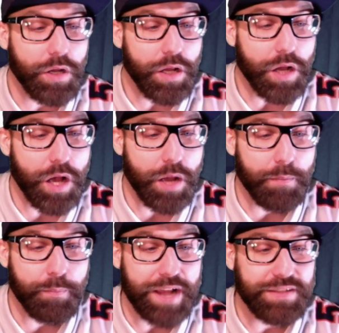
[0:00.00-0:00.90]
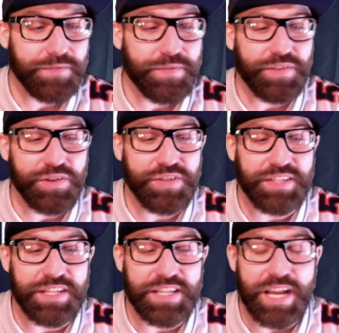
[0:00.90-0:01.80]
Pass it 50 or
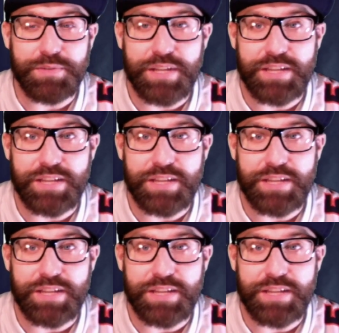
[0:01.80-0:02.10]
60 times against the